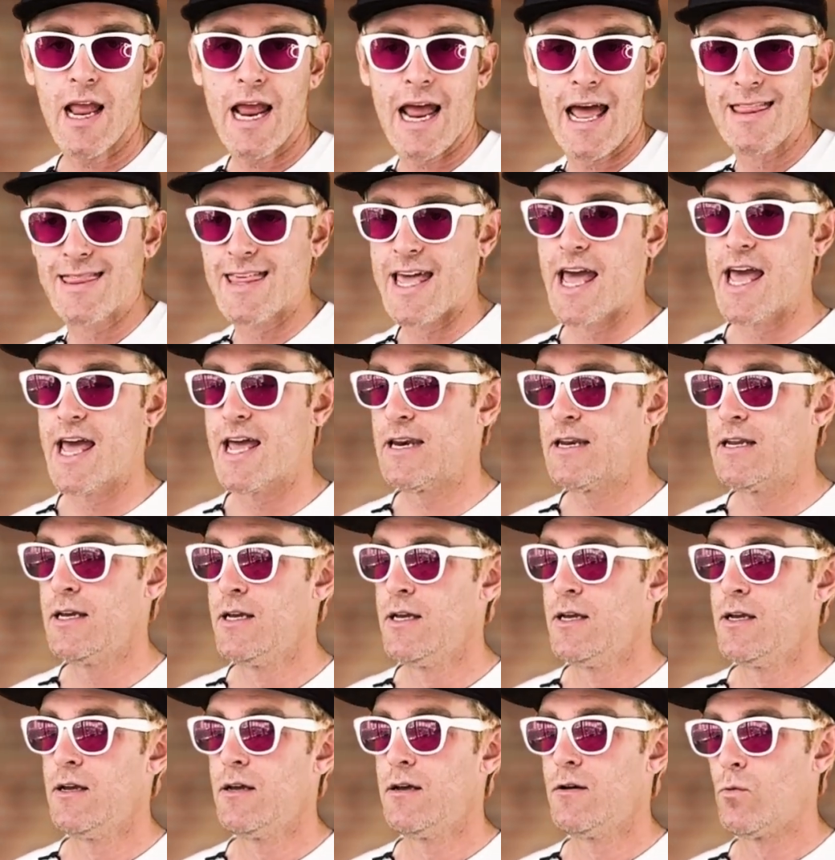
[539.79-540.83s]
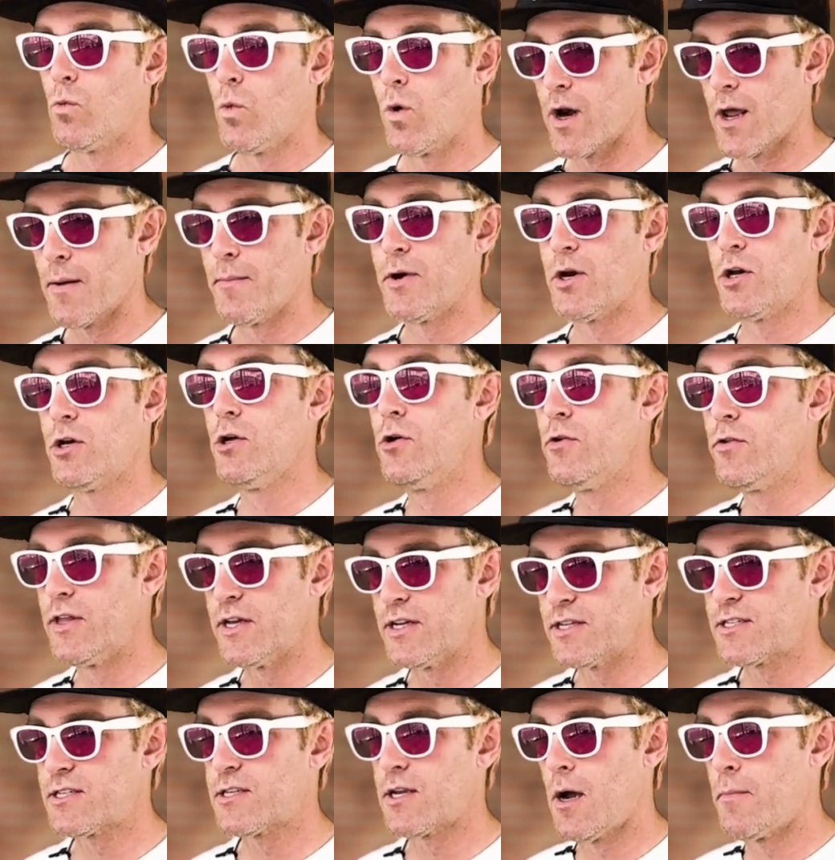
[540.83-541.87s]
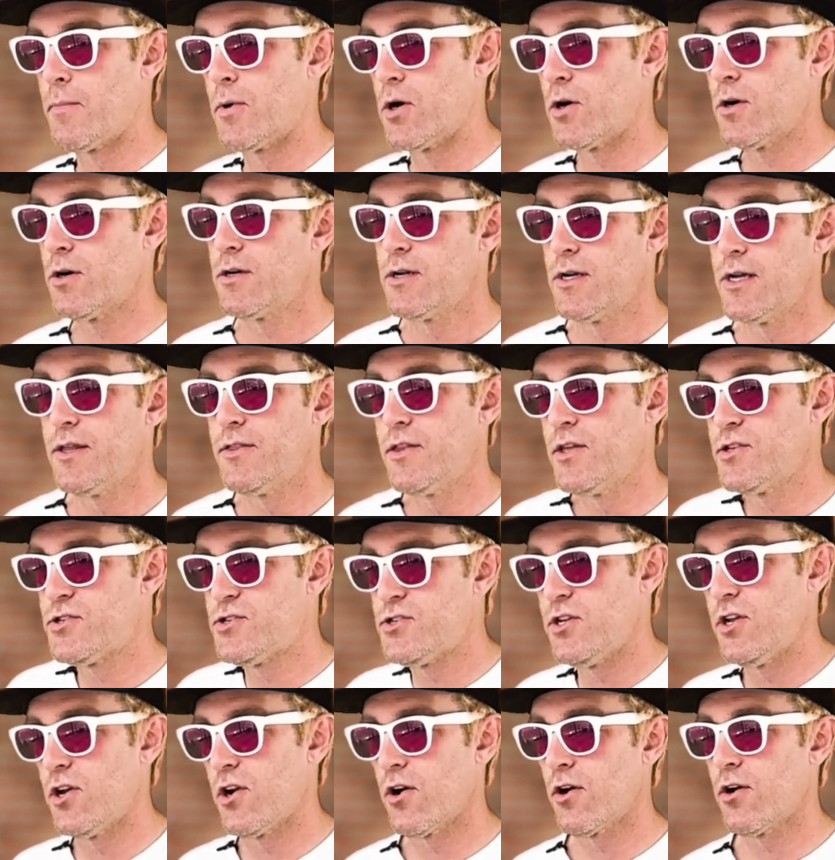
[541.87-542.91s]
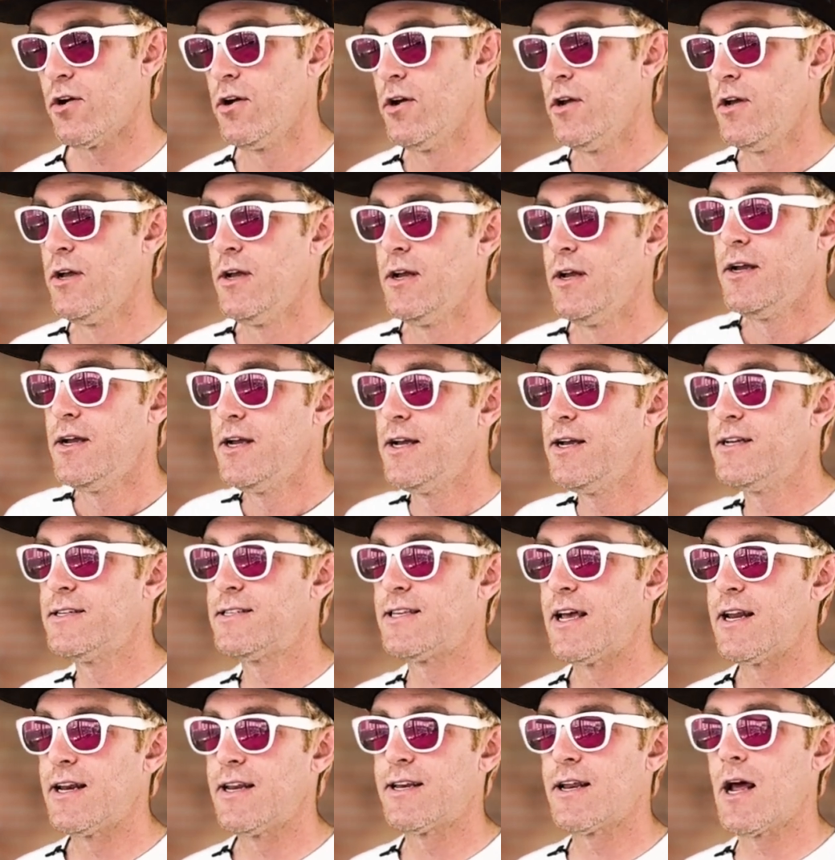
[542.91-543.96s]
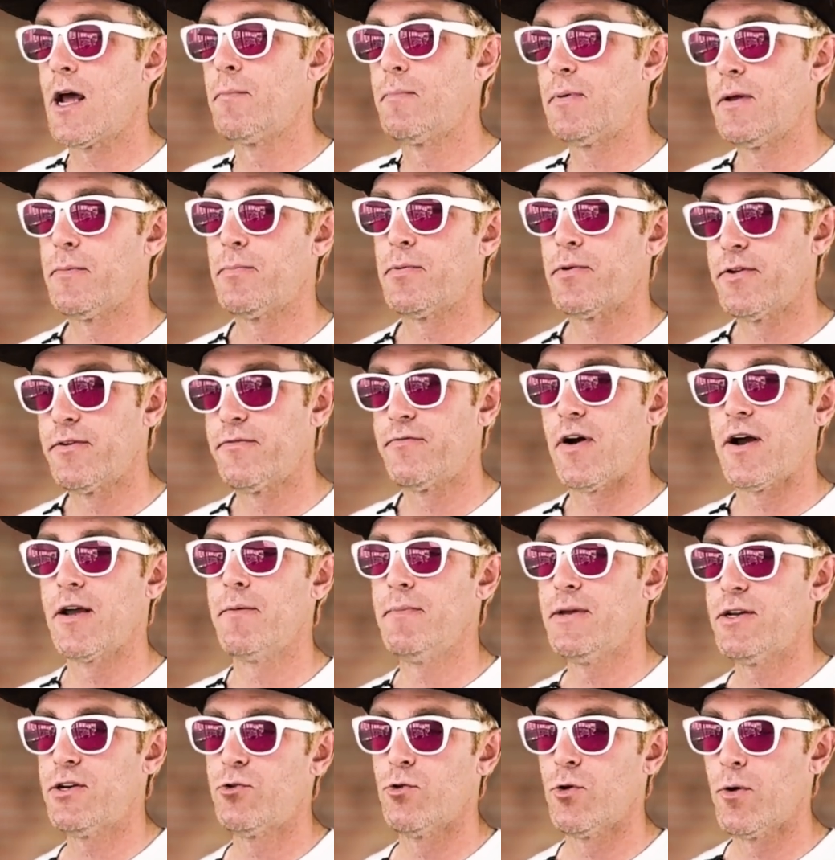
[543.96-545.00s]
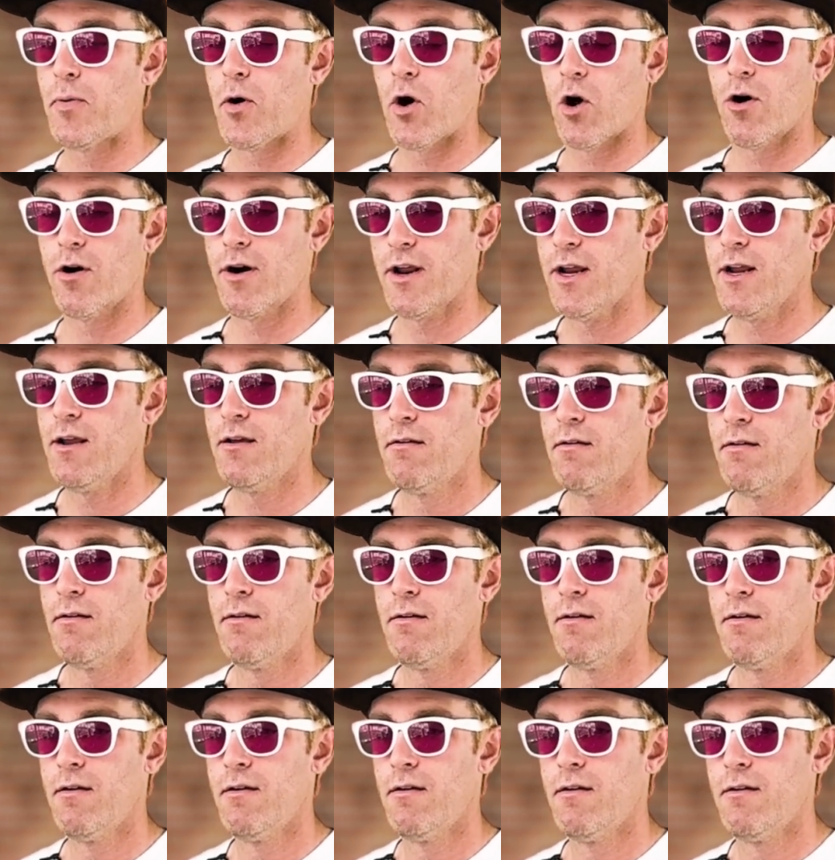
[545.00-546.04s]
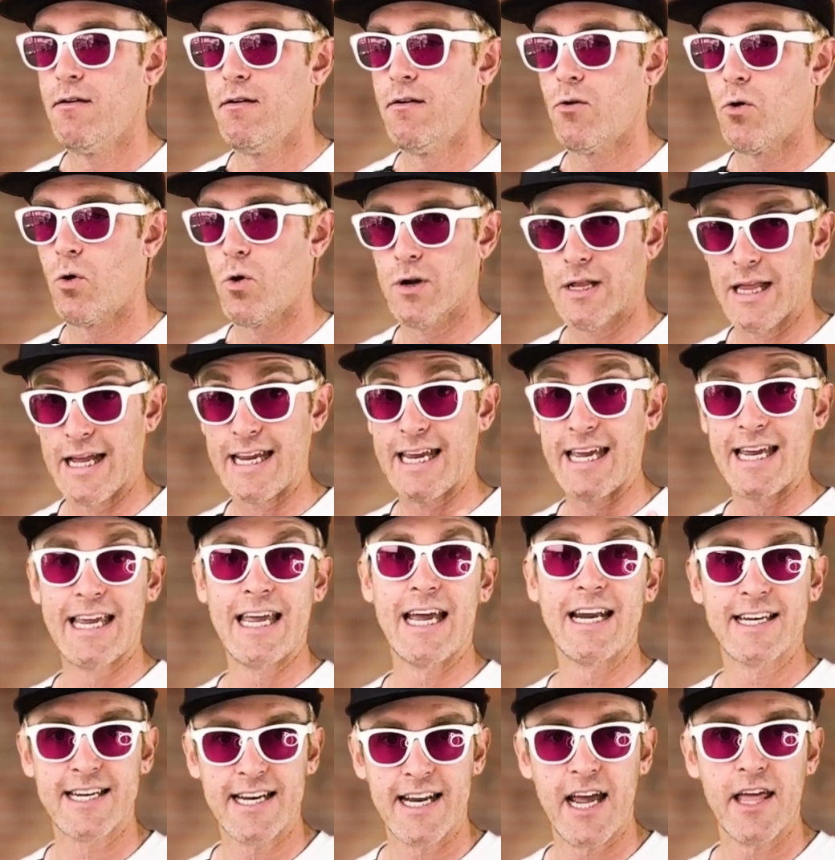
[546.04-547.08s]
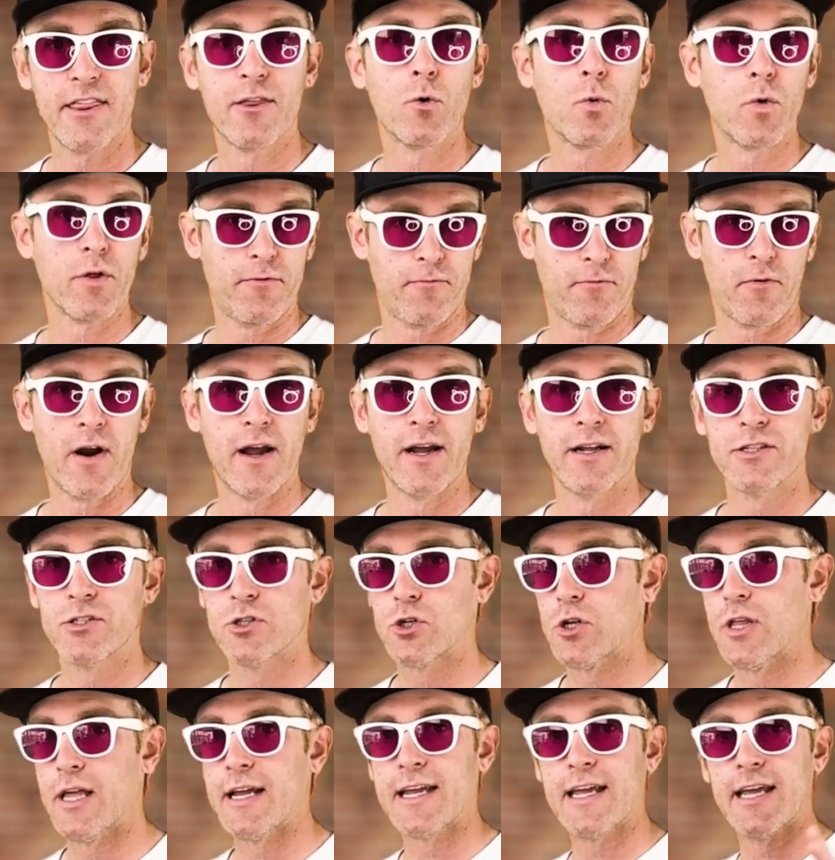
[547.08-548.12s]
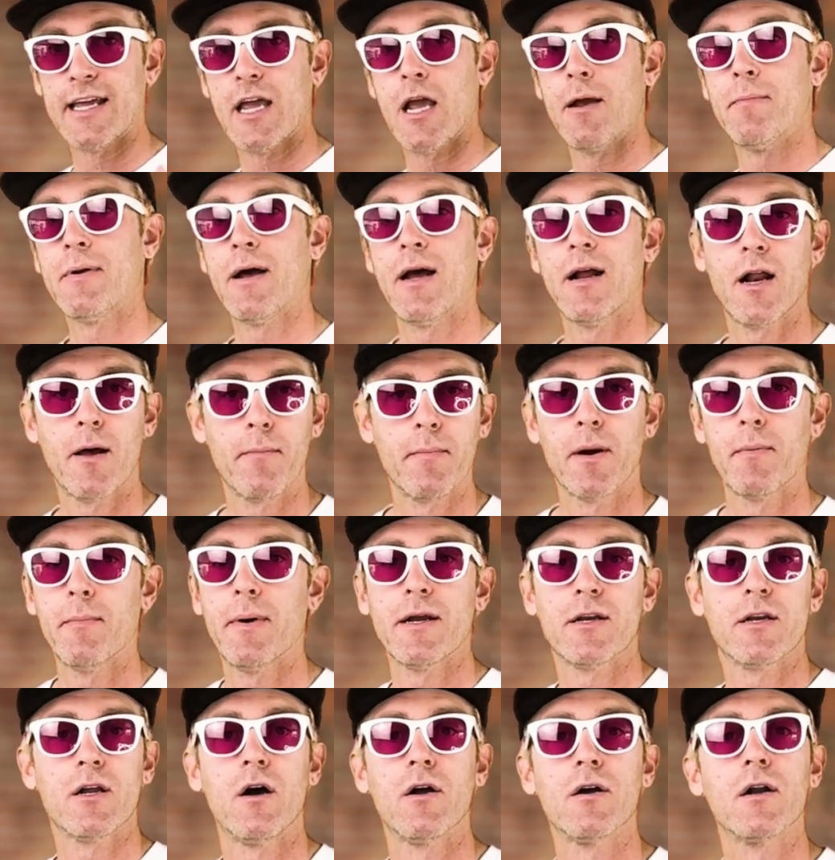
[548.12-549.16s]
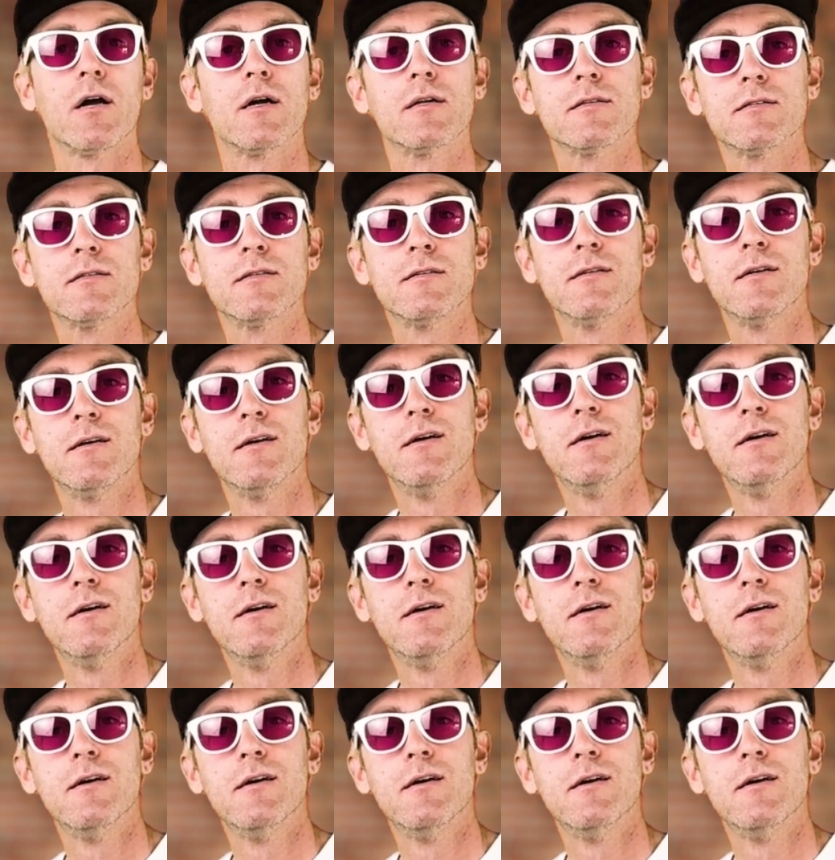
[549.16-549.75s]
And then what I'm going to do this summer and this year is anytime people invite me to a party or like a get together with friends or like a game night, I'm going to make donuts.